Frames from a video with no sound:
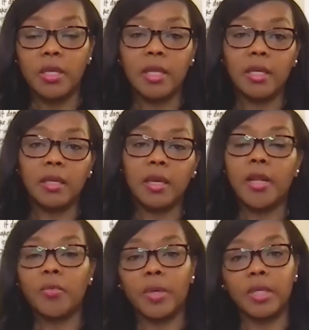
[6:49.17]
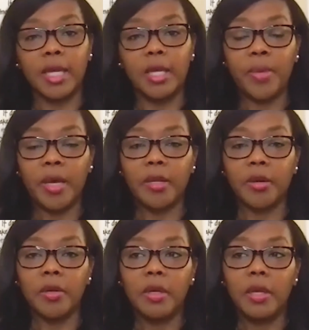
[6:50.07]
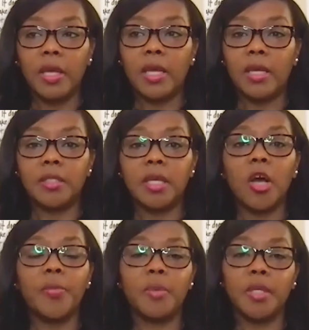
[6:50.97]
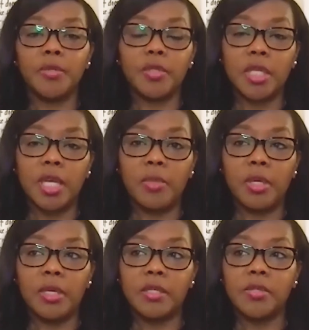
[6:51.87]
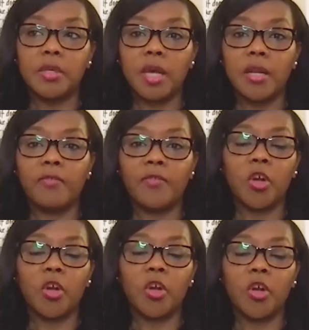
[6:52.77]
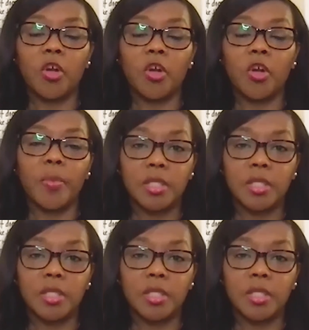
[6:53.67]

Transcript: they can kind of relate better and to help them understand, because there's a lot of verbiage that